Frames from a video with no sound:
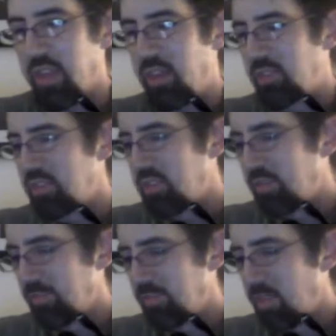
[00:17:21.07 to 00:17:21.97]
else?
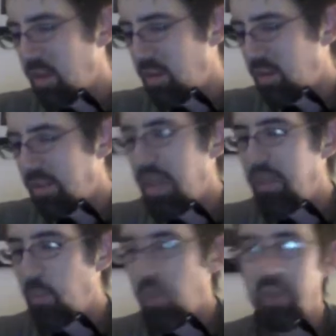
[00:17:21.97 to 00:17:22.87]

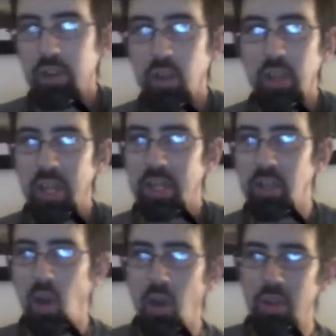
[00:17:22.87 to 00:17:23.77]
Where they're looking
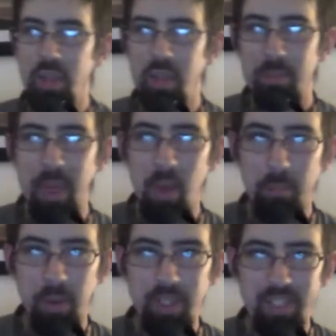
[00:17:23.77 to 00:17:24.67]
and calling him now
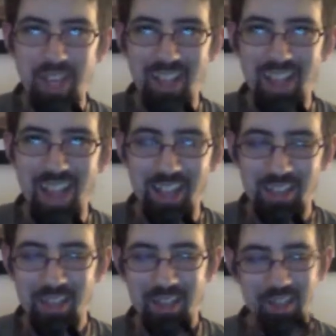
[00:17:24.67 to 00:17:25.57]

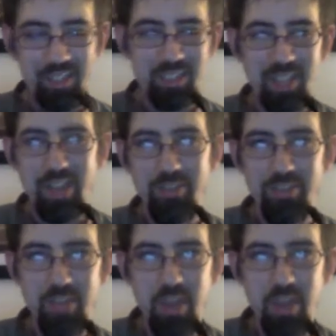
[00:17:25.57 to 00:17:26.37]
president-elect instead of,